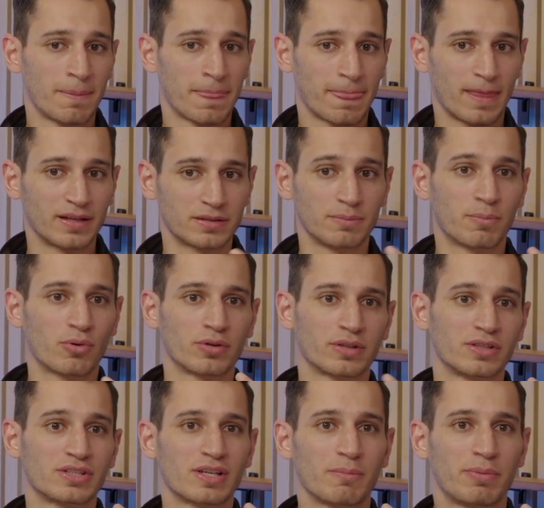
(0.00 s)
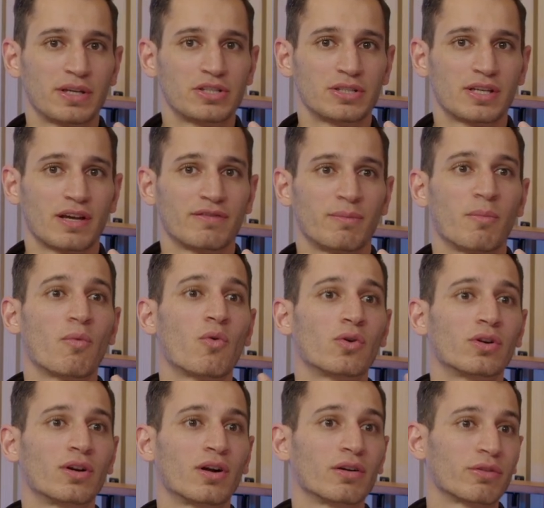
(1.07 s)
That's important because some patients have
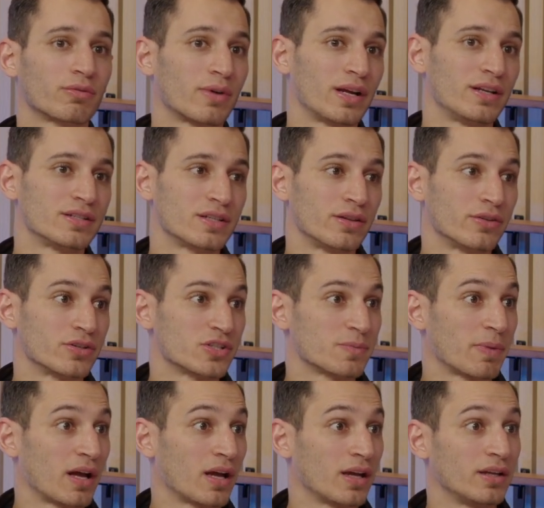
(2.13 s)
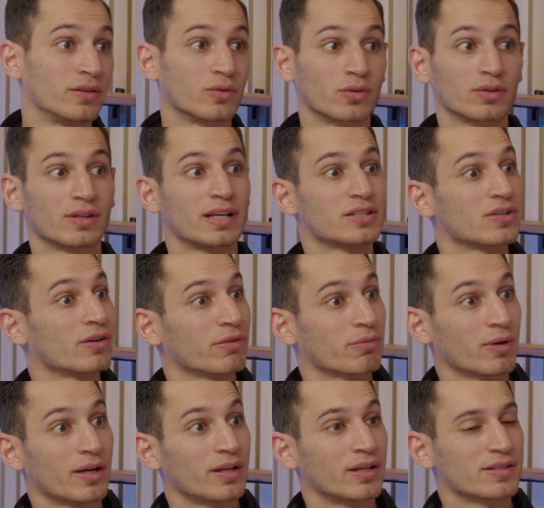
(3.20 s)
more arthritis in their spine or less
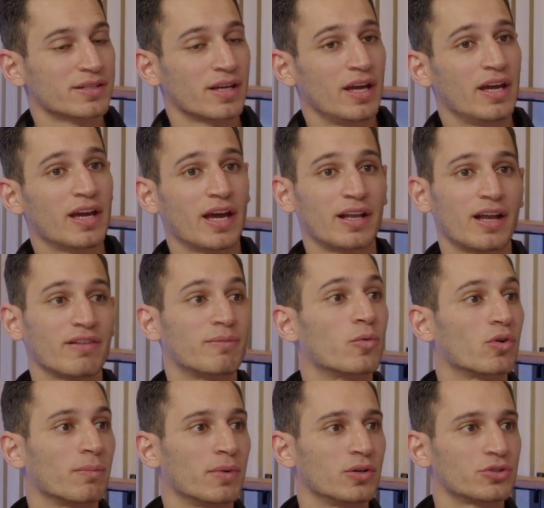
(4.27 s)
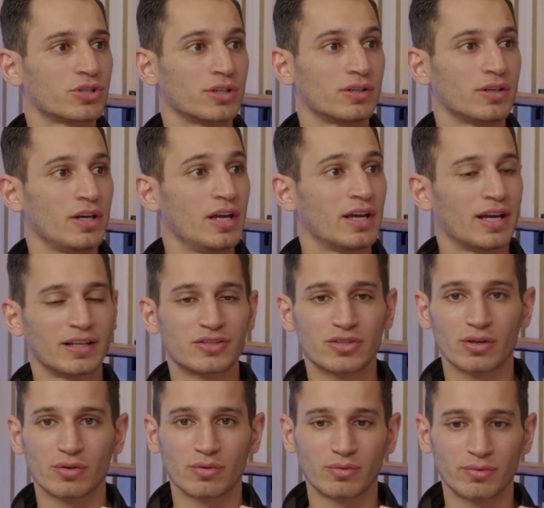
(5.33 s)
arthritis and have more motion. And
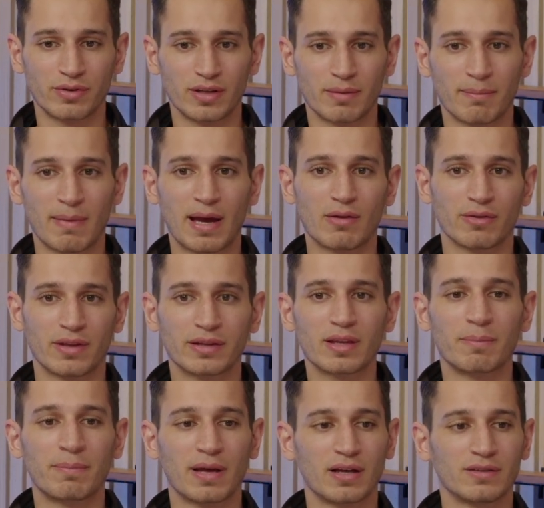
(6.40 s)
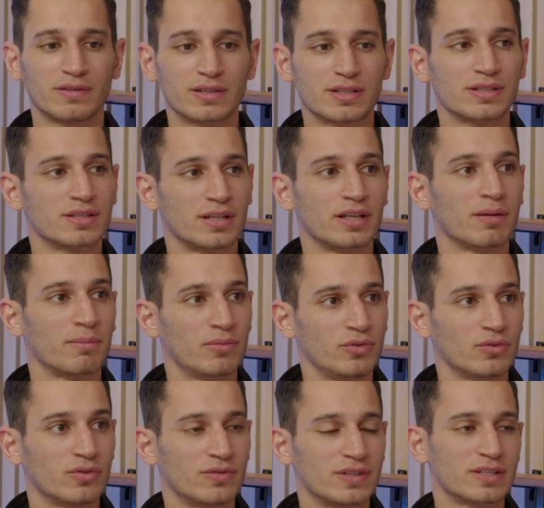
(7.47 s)
so the amount that the pelvis is going to
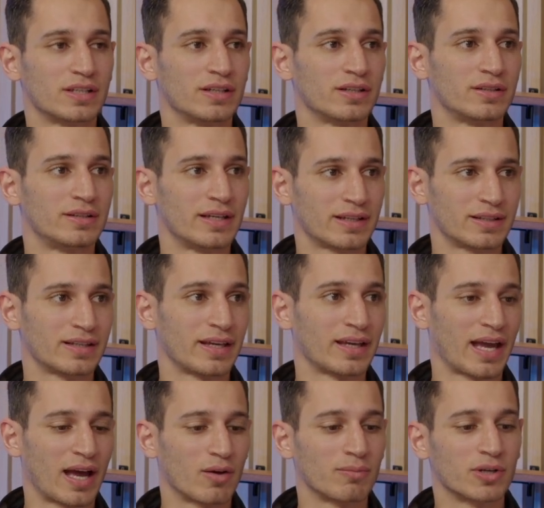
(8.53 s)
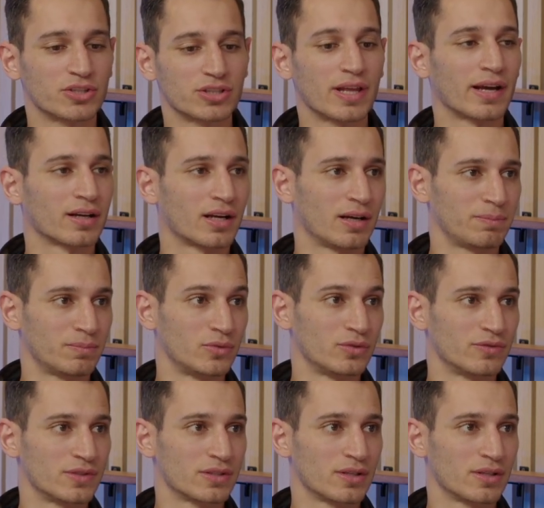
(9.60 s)
move is going to dictate how much that cup moves.